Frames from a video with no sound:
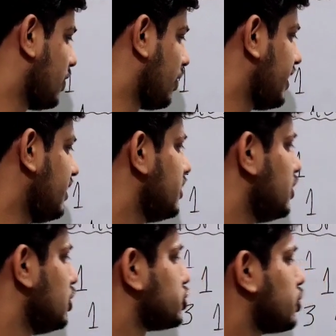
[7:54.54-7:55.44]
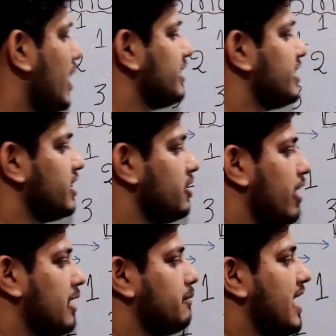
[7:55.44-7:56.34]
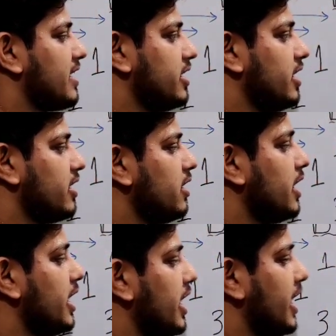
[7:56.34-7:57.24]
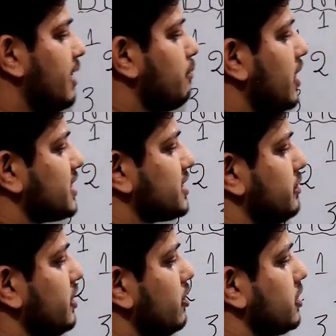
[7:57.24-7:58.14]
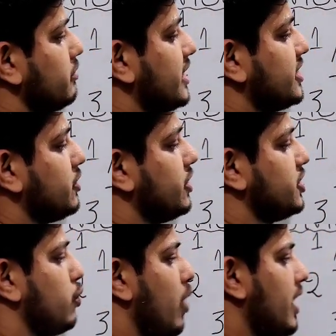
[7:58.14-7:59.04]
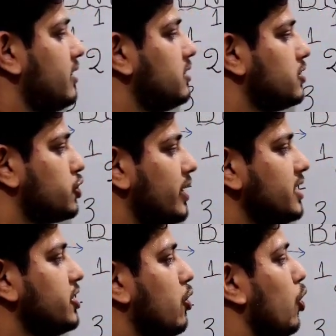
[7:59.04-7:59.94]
okay. So one thing you can mark here, a plus b whole to the power 0 is 1. So what is the